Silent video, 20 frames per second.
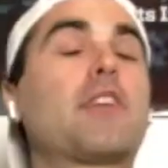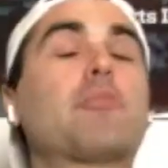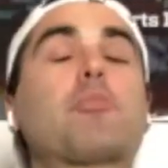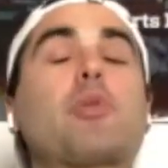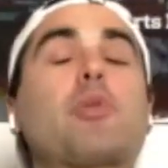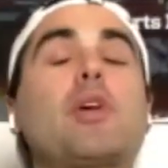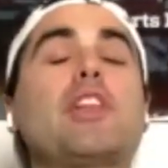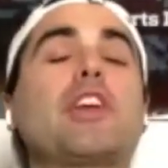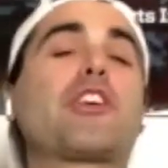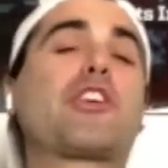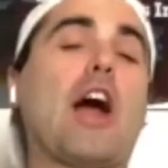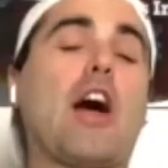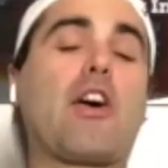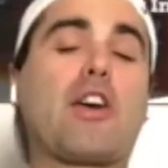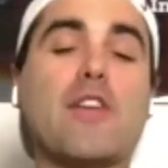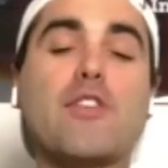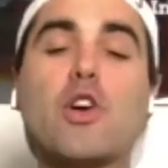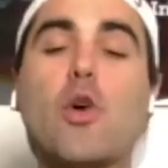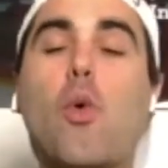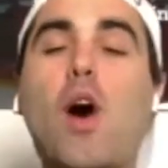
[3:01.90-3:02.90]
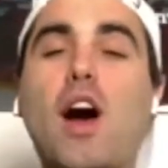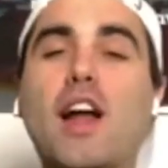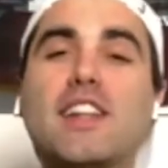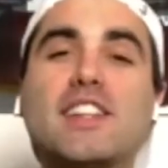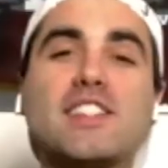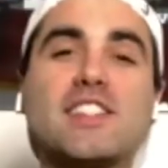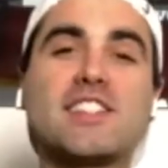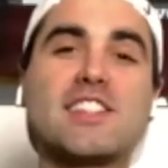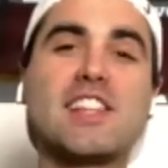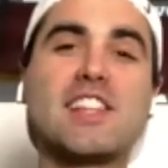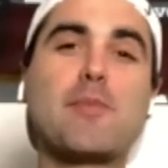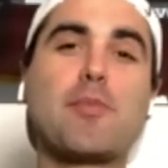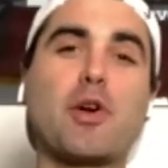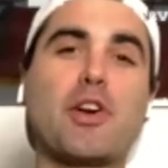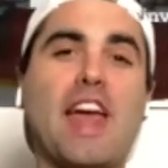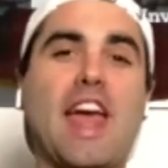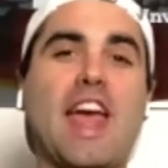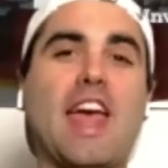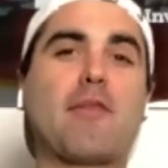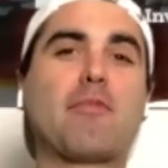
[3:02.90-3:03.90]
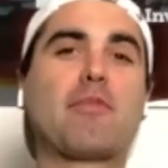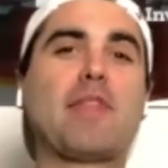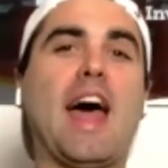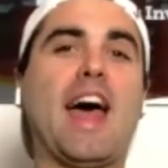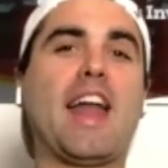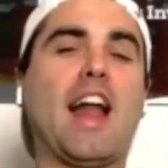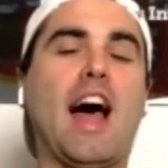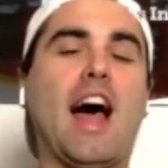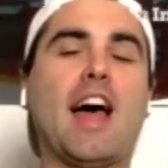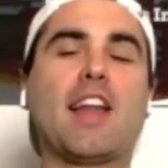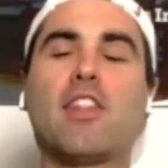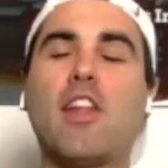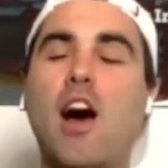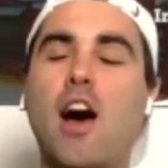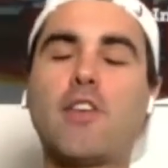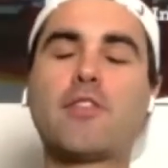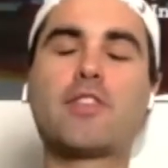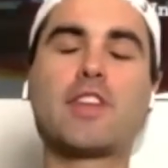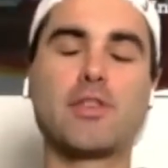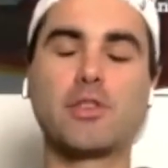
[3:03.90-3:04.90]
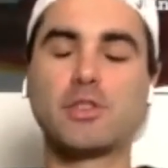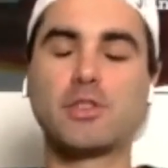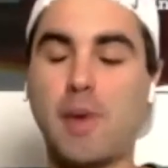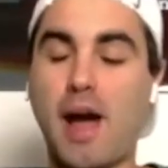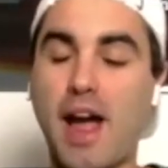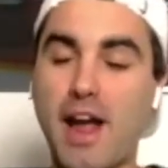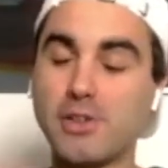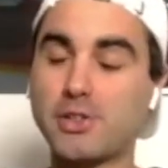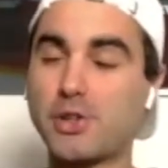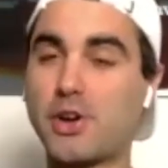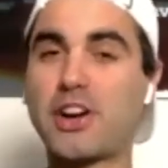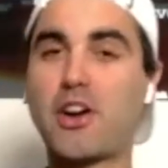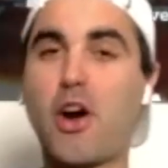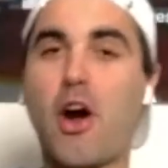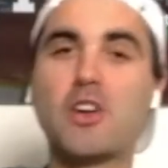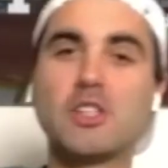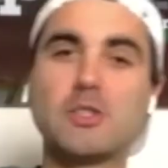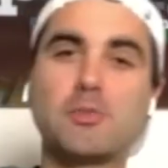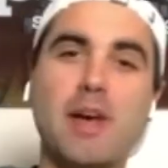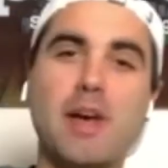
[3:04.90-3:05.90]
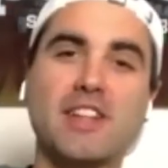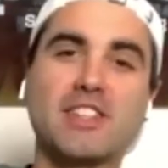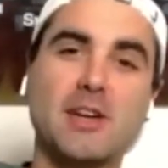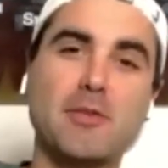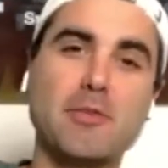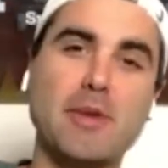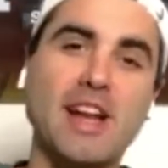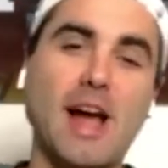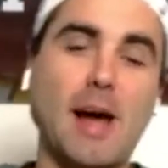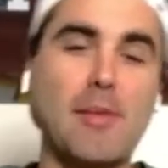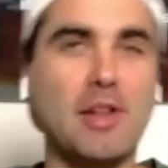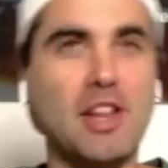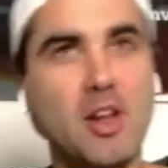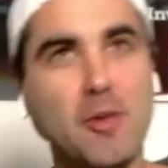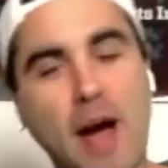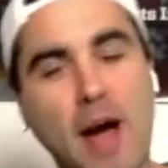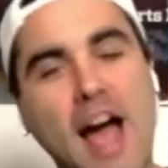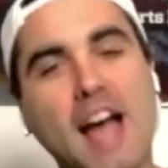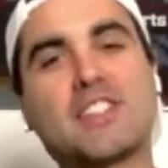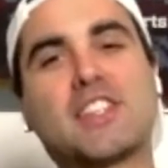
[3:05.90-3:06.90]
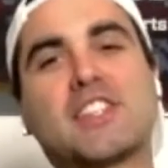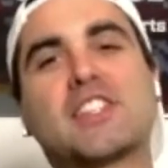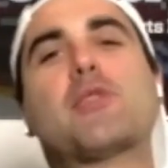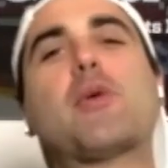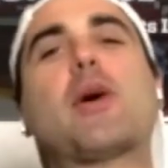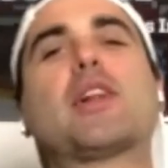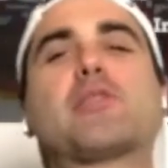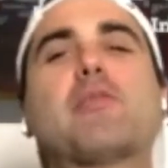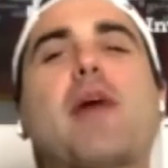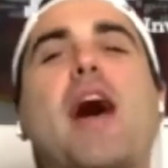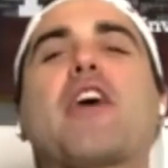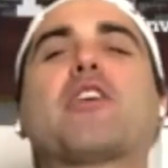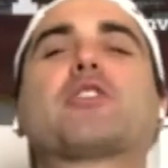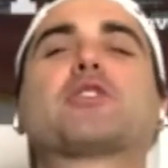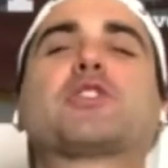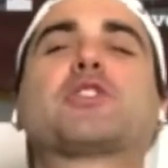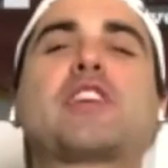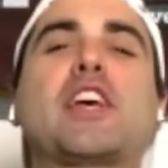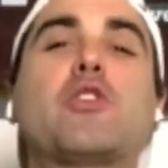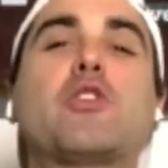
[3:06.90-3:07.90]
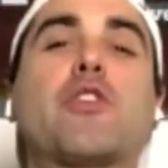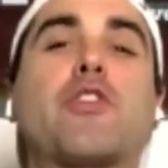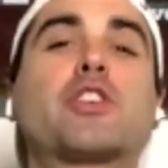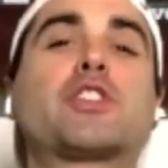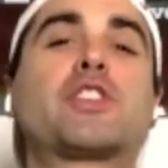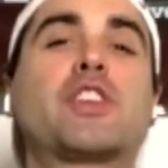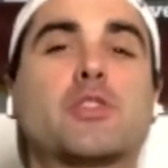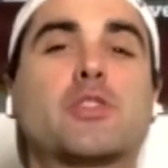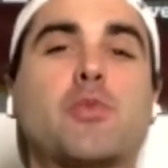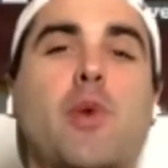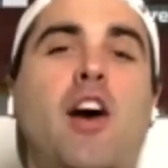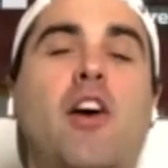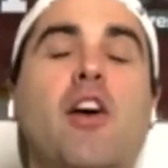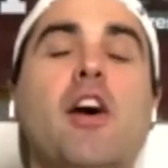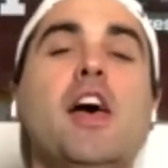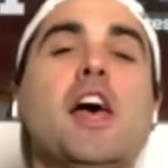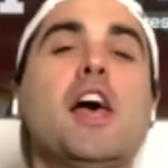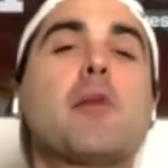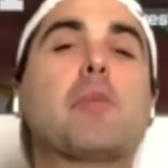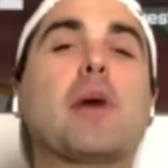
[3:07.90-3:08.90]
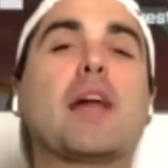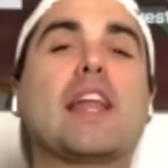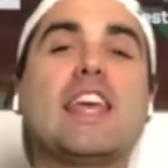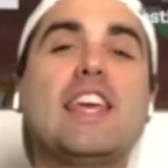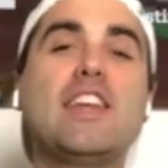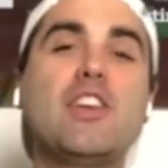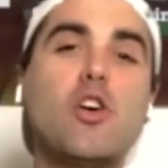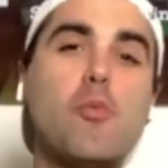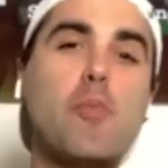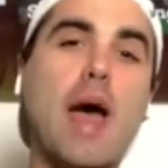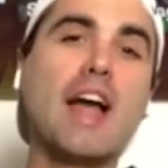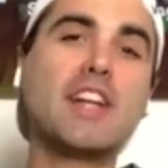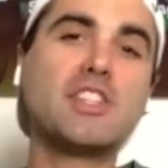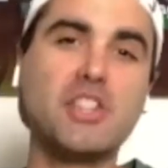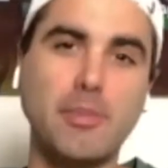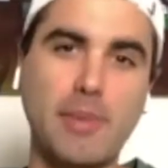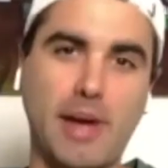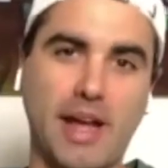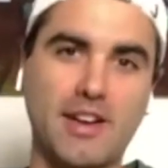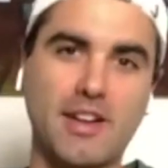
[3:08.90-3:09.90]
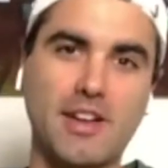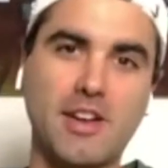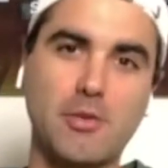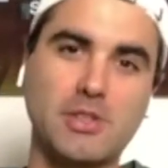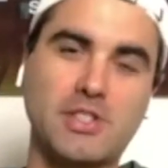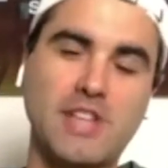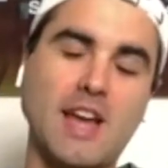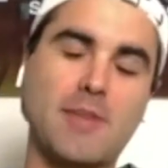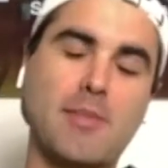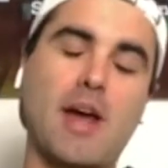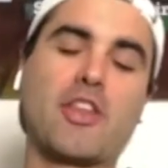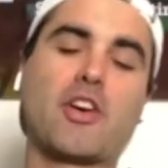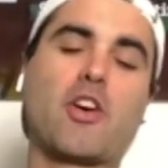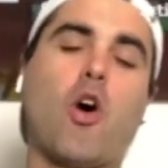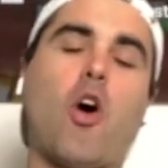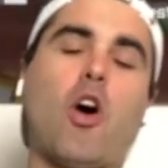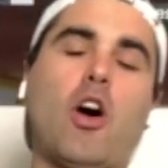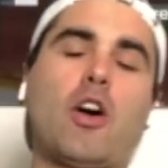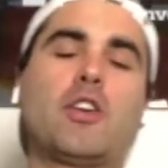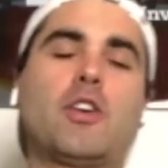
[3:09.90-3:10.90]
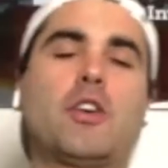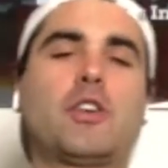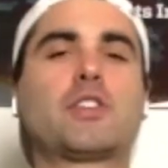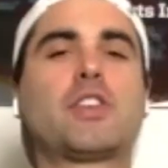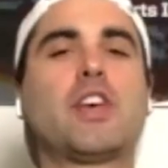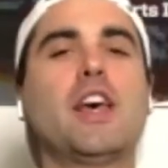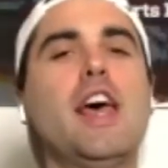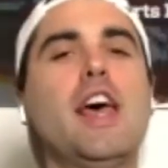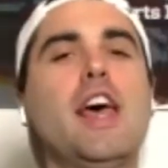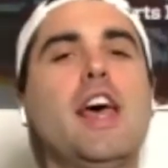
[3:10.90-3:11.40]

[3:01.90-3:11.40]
completely agree. I'll give you one sleeper name that I loved. It was my Arizona Cardinals picked him, and I'm a little biased because he went to my Arizona State University as well. But Eno Benjamin was taken by the Cardinals.